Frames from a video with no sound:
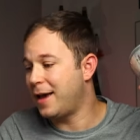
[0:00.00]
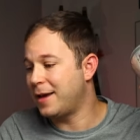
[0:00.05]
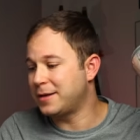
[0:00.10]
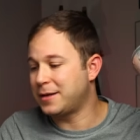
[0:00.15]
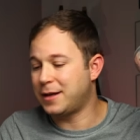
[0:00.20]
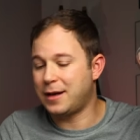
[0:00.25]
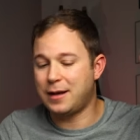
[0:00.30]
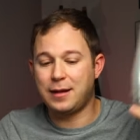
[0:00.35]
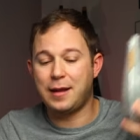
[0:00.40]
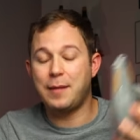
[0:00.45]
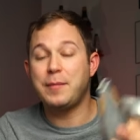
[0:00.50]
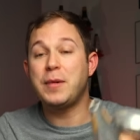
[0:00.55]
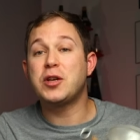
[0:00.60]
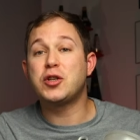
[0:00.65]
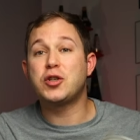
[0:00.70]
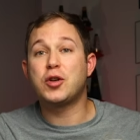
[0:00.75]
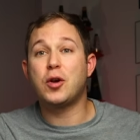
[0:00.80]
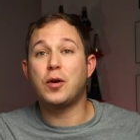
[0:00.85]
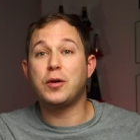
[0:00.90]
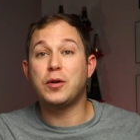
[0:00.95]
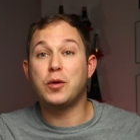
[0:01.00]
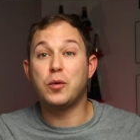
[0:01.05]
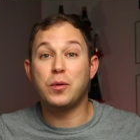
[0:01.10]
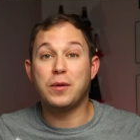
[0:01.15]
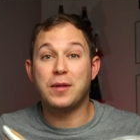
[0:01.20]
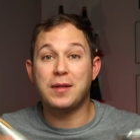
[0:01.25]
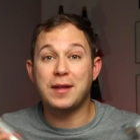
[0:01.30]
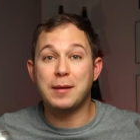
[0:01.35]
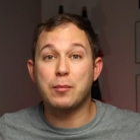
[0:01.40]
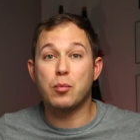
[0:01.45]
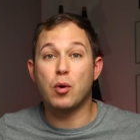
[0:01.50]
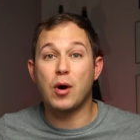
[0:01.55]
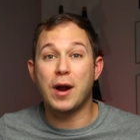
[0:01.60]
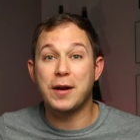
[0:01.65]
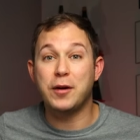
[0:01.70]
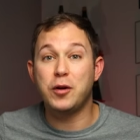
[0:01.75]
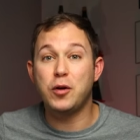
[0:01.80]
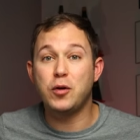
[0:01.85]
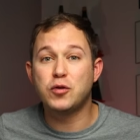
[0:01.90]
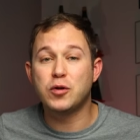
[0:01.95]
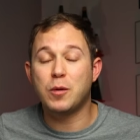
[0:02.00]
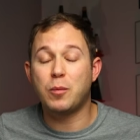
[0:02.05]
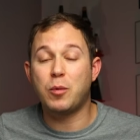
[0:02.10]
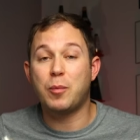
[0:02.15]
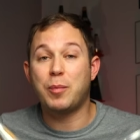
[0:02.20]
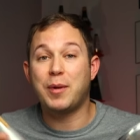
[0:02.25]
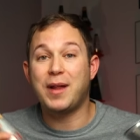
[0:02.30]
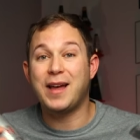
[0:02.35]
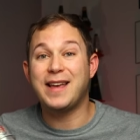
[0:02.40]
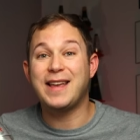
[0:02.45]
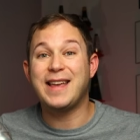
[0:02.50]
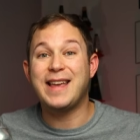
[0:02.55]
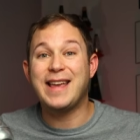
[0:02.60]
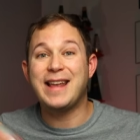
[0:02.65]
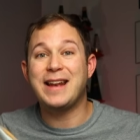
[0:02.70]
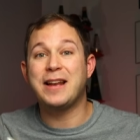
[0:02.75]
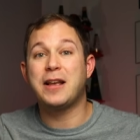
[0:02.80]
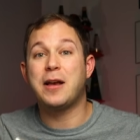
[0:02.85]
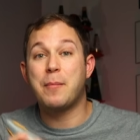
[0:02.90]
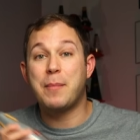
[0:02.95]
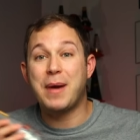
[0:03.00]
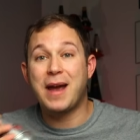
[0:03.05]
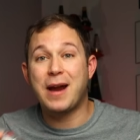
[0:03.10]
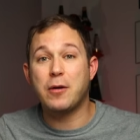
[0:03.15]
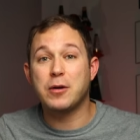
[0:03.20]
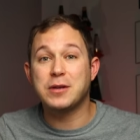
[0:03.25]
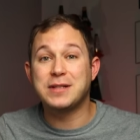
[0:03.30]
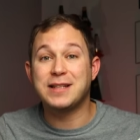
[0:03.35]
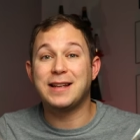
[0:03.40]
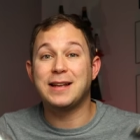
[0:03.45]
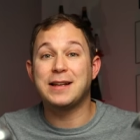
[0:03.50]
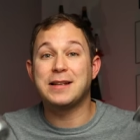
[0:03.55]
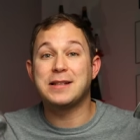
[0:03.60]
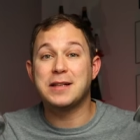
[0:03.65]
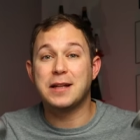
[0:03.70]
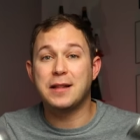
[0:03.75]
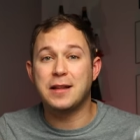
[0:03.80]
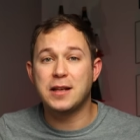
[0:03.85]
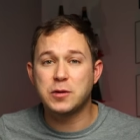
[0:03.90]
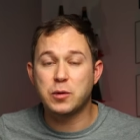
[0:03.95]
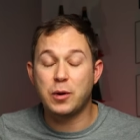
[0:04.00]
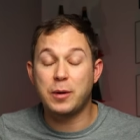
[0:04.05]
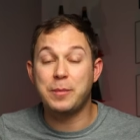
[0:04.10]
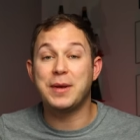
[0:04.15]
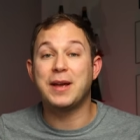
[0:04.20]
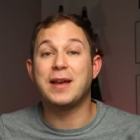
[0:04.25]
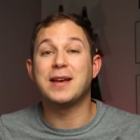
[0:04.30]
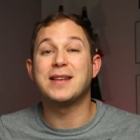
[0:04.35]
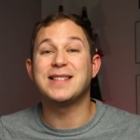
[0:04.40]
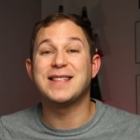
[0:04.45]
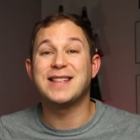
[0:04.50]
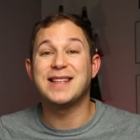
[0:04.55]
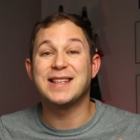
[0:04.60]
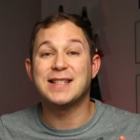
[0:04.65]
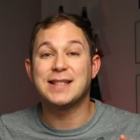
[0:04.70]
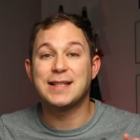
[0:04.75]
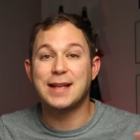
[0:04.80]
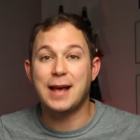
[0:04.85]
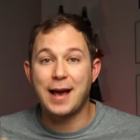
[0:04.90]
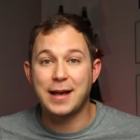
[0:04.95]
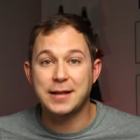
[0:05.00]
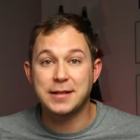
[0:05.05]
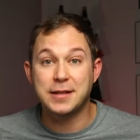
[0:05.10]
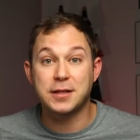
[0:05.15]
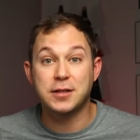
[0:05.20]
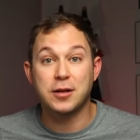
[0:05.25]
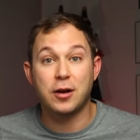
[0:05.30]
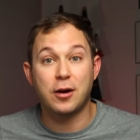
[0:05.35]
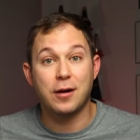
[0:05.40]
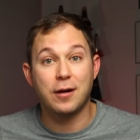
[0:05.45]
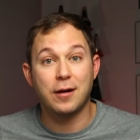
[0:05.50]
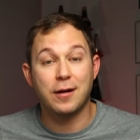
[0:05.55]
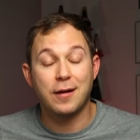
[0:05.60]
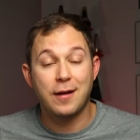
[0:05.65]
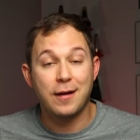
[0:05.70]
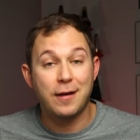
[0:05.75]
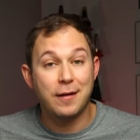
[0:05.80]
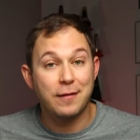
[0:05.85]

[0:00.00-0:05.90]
And uh, let me show you the brand new triple play in comparison to this one because the sizes are